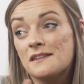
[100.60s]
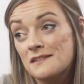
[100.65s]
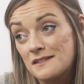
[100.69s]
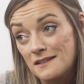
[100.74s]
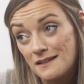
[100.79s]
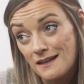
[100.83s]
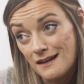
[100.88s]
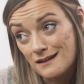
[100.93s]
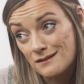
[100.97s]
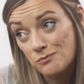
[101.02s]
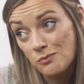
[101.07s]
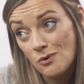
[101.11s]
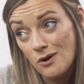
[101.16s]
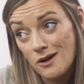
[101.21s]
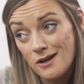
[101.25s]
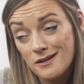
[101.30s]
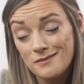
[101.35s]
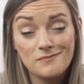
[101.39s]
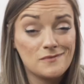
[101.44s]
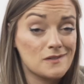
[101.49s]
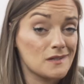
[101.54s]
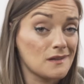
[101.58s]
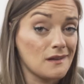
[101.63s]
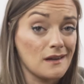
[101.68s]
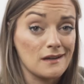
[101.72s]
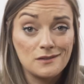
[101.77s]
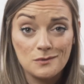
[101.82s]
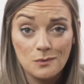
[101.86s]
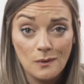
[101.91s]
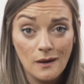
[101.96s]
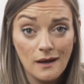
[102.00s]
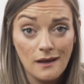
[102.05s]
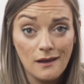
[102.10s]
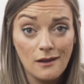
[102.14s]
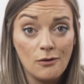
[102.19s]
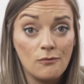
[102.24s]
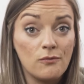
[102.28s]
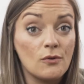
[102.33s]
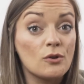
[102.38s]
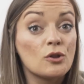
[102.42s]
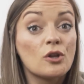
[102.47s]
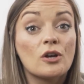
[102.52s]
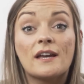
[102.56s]
Select one, select
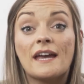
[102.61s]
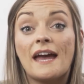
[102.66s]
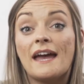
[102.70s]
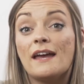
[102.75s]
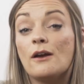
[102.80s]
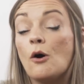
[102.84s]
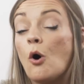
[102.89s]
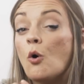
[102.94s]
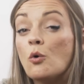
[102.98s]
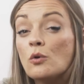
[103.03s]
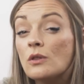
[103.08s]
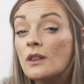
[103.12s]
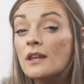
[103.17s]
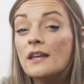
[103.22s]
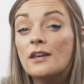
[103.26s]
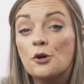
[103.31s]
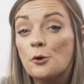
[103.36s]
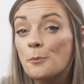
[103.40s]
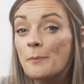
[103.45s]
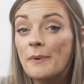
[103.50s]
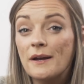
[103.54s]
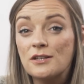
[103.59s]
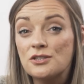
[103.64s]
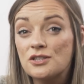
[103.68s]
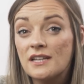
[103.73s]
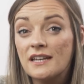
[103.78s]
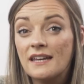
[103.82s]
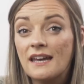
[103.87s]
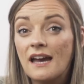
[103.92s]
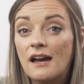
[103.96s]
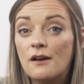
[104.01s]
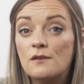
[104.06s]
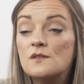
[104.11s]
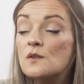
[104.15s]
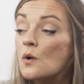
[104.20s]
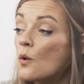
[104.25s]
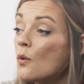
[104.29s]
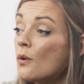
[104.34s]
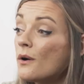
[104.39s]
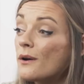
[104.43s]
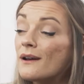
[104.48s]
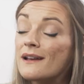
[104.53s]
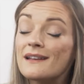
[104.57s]
12, look at only your budget accounts
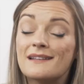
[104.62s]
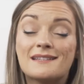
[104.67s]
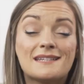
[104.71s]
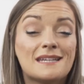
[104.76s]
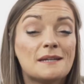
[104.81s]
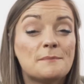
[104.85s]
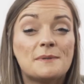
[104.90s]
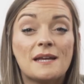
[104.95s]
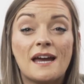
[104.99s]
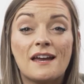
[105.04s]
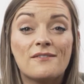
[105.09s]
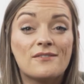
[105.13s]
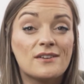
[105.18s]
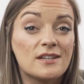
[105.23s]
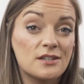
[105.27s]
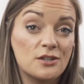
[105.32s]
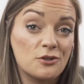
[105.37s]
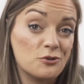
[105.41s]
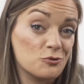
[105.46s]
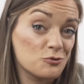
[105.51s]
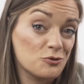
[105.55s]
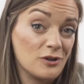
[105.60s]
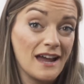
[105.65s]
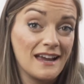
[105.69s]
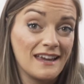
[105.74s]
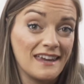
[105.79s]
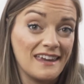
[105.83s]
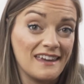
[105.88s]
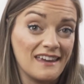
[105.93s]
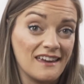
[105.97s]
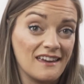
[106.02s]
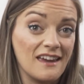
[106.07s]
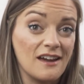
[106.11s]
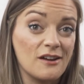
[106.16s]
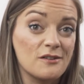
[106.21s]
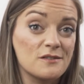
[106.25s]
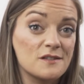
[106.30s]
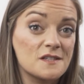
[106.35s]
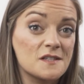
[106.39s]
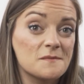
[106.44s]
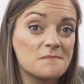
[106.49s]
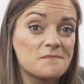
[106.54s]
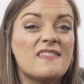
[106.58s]
or deep dive into your tracking accounts.